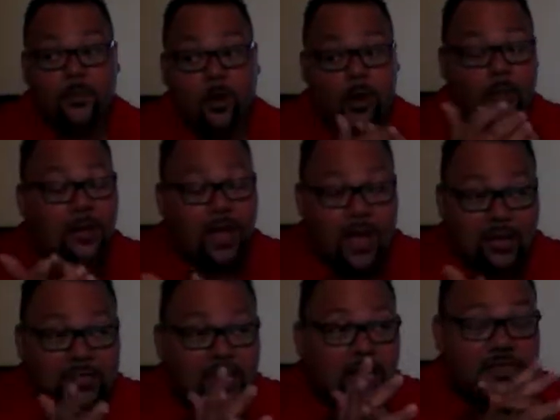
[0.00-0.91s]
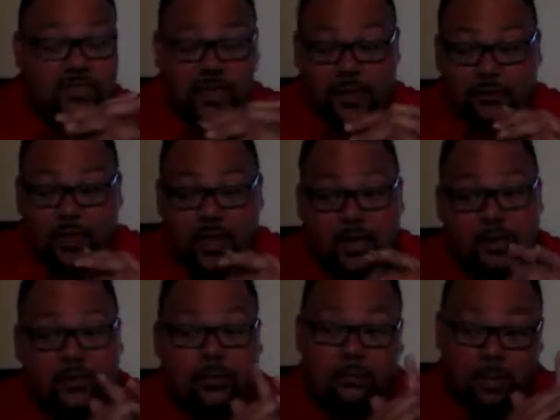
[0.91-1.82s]
Carbon dioxide, same
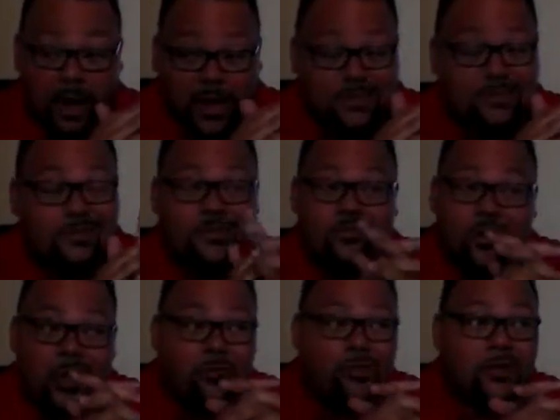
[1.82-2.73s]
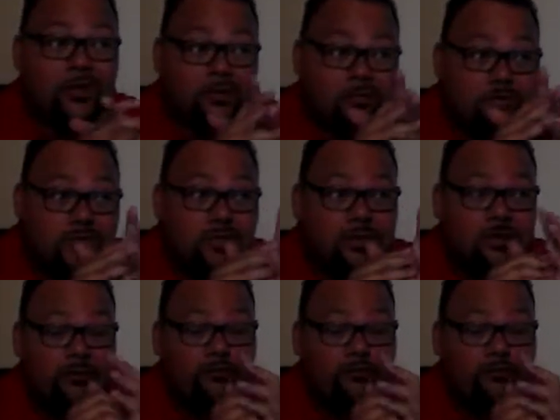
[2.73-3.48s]
thing. The body's going to try to reuse it